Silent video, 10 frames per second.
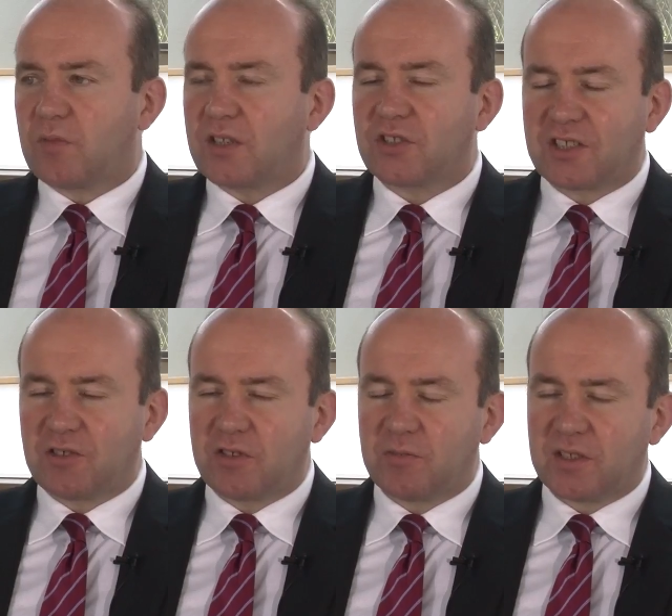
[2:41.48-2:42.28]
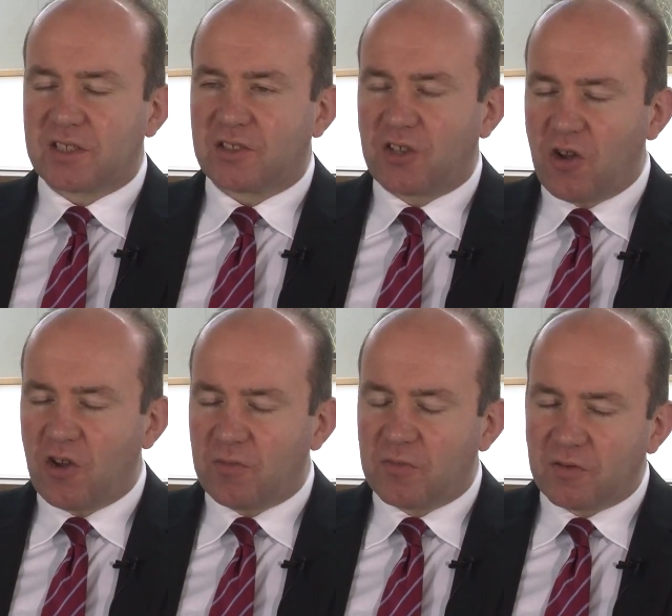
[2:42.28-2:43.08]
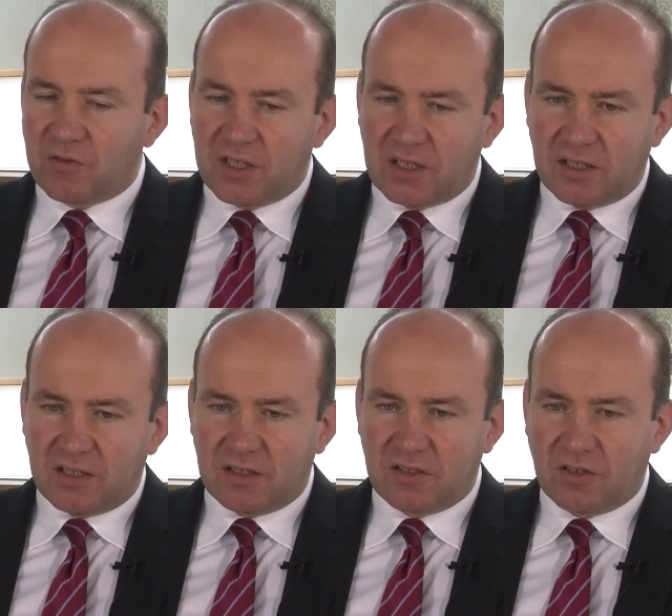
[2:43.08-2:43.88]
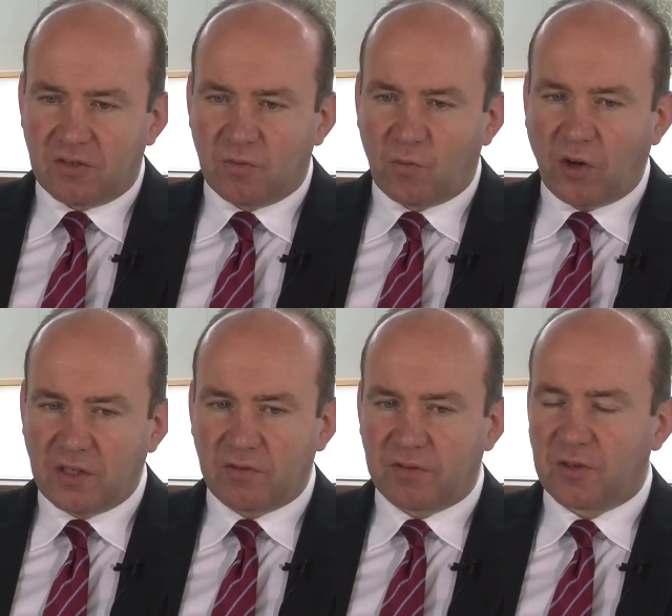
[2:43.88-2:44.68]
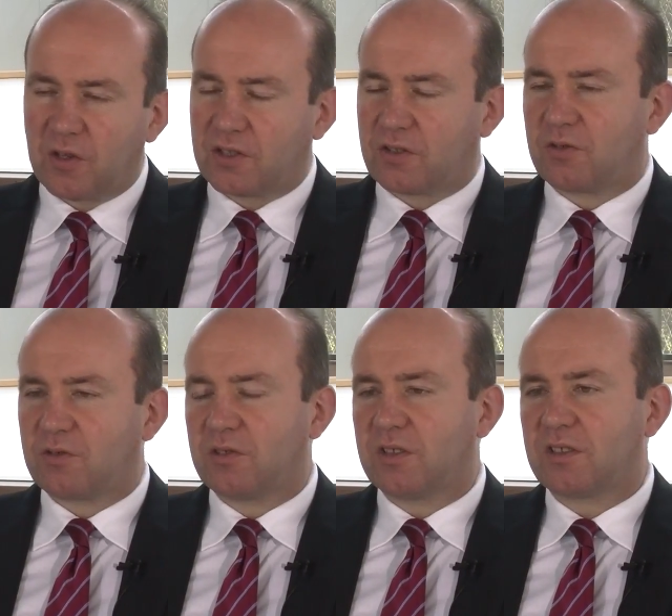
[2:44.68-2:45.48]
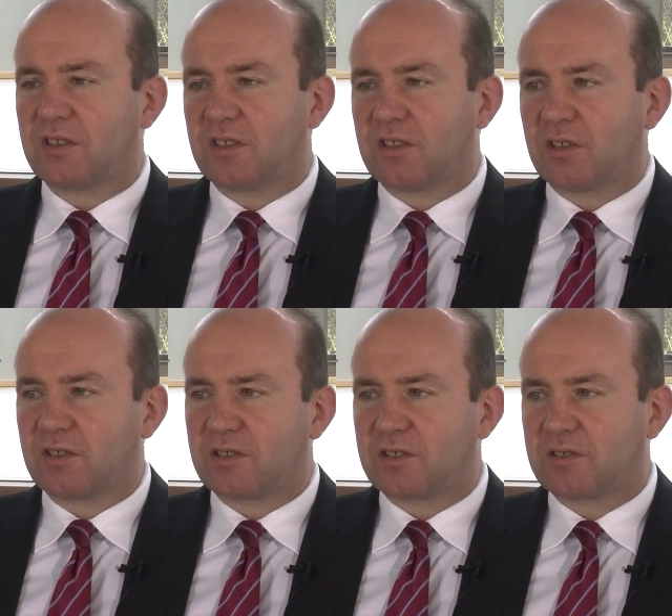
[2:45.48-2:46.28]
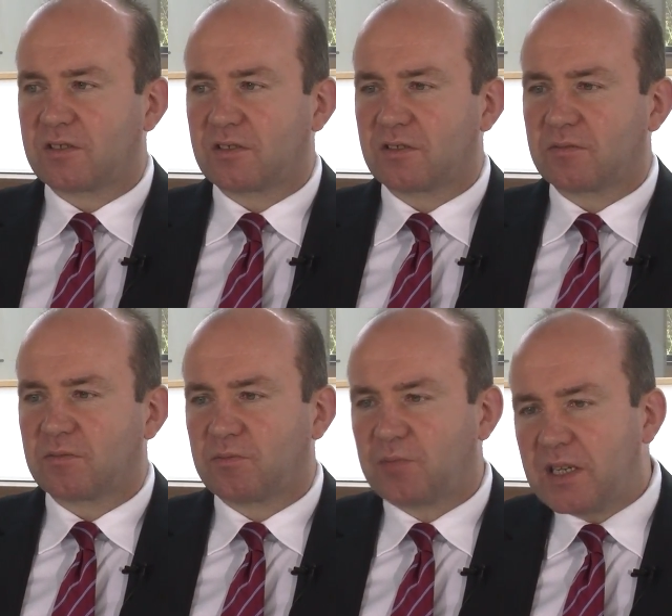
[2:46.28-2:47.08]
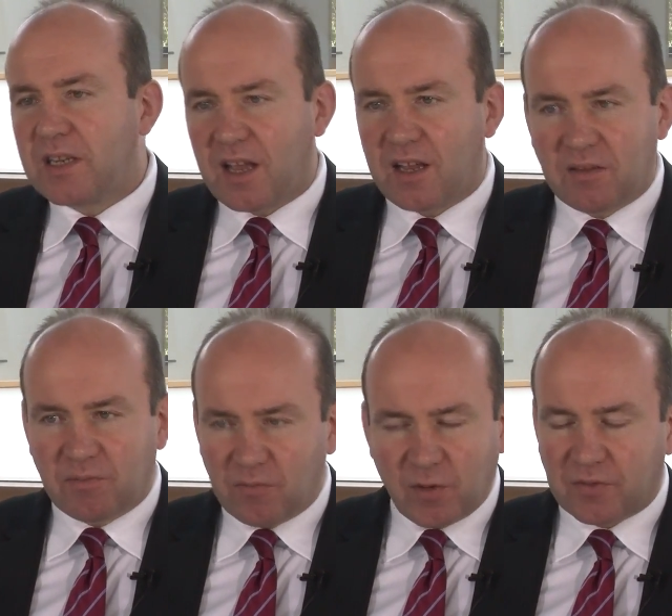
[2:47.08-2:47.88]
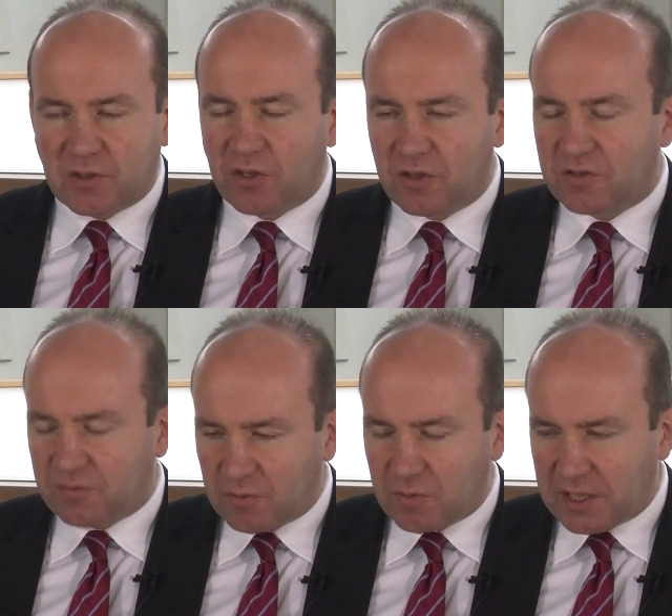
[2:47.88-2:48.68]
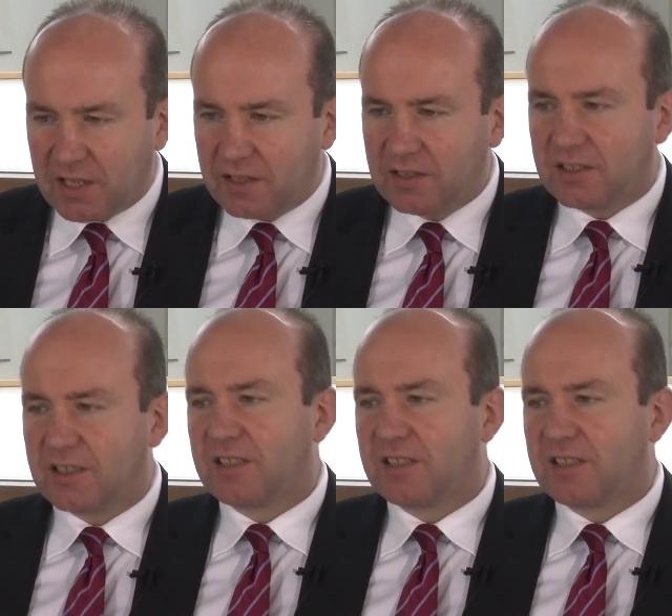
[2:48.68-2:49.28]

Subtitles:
Magisterium is a term that really, what it refers to has been there with the church from the beginning.